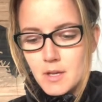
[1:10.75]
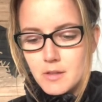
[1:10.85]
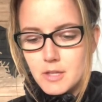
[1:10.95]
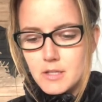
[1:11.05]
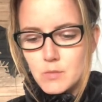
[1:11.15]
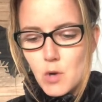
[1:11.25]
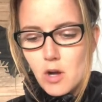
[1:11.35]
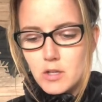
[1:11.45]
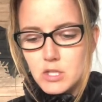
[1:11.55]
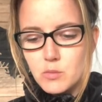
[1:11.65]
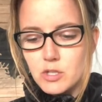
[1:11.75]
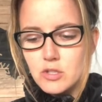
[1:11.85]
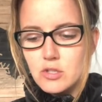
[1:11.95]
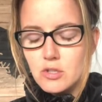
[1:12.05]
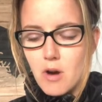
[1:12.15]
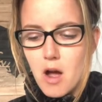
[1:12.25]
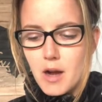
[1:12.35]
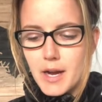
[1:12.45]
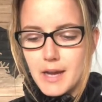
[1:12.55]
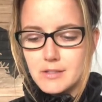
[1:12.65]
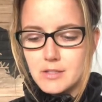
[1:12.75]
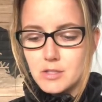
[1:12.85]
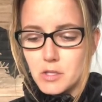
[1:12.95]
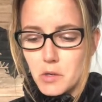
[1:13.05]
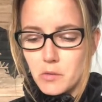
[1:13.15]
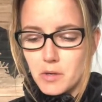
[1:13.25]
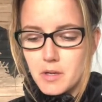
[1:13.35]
These walls were strong as stone,